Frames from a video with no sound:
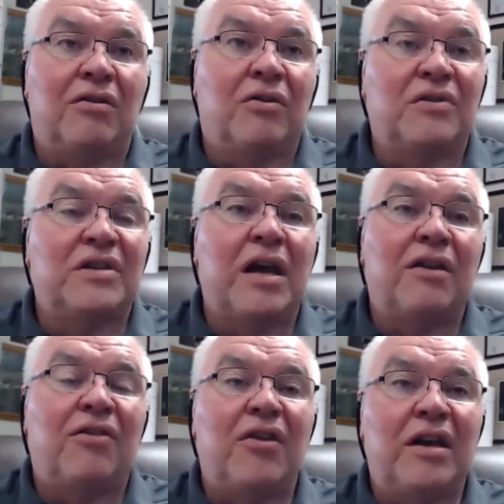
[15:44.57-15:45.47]
those kind
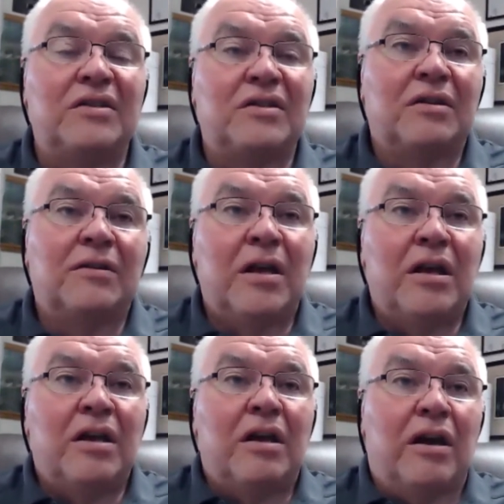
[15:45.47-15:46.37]
of things.
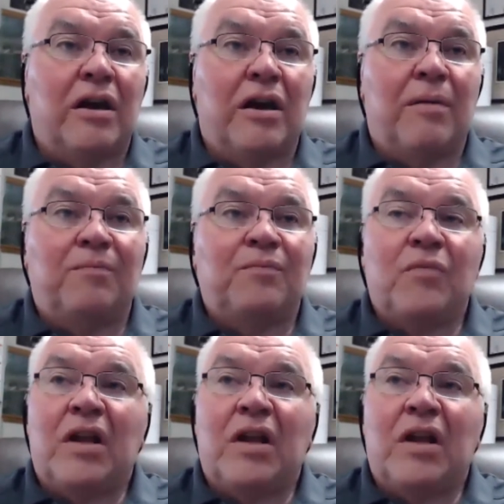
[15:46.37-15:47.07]
And